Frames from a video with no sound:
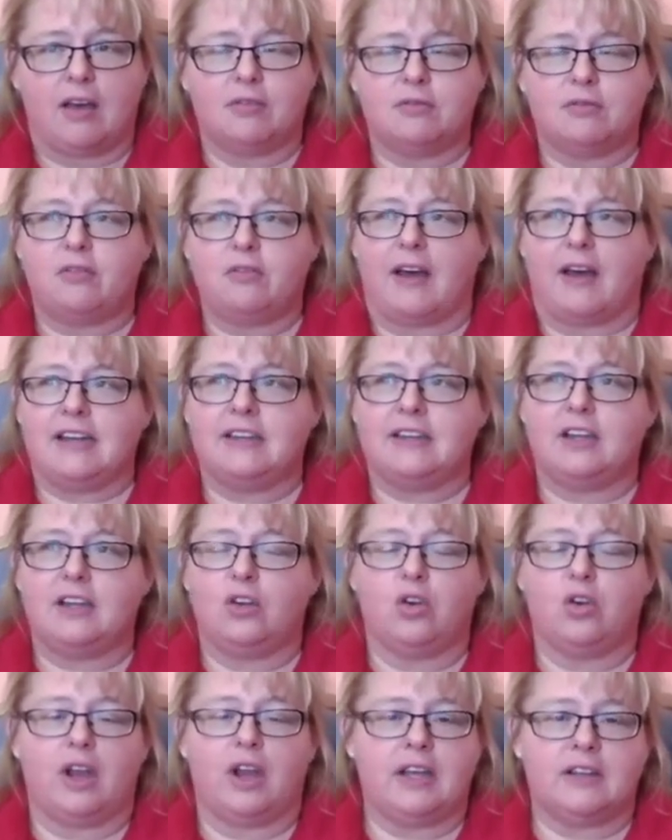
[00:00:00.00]
finding
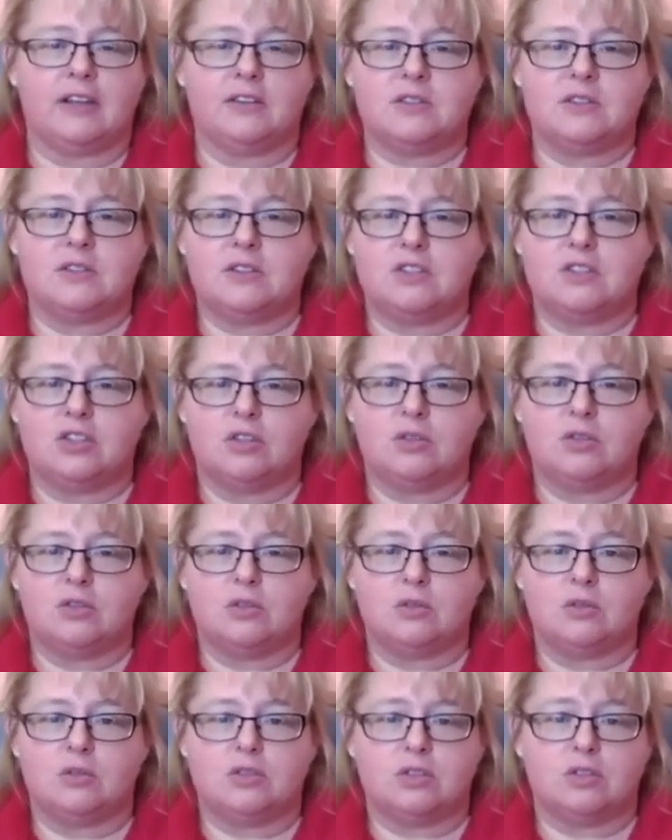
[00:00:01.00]
grants
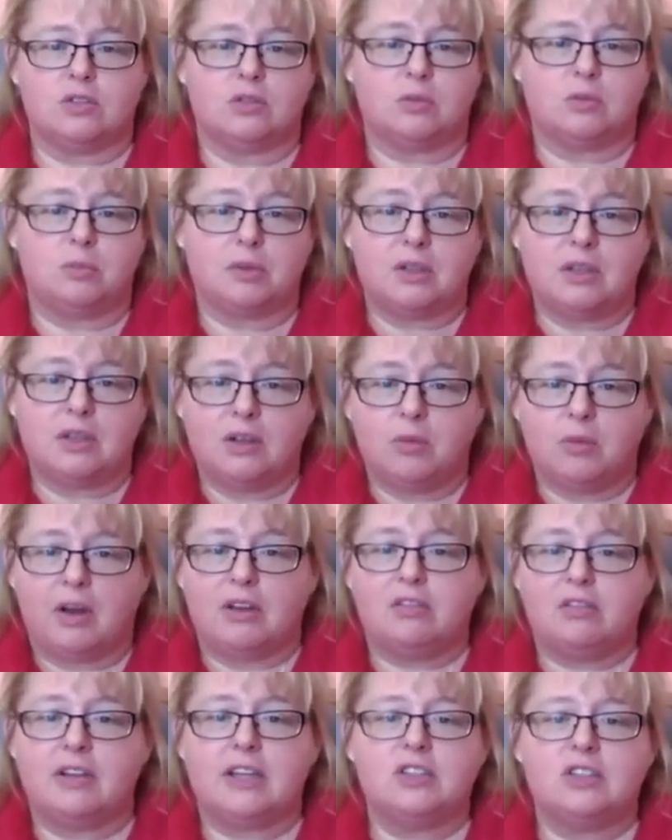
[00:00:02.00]
to do building
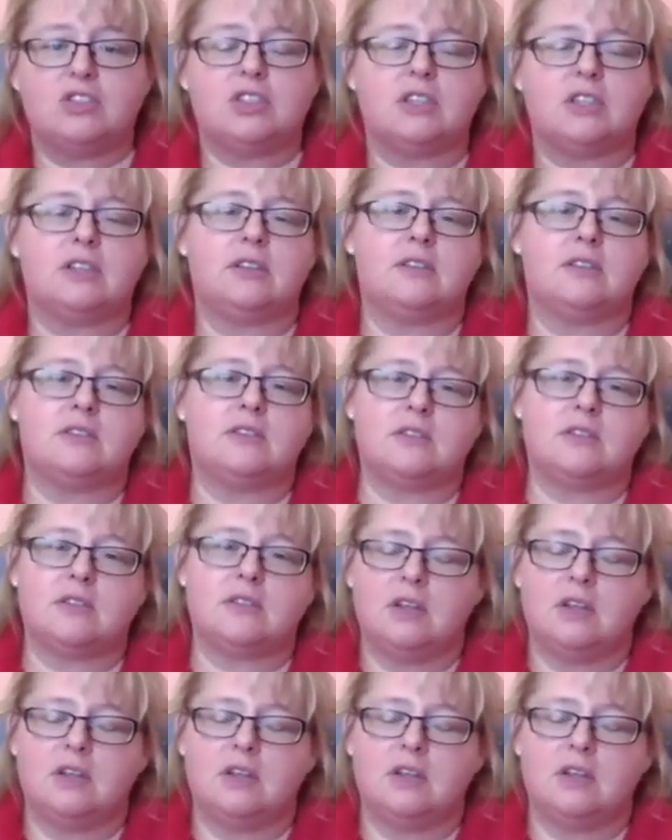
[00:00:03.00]
renovations.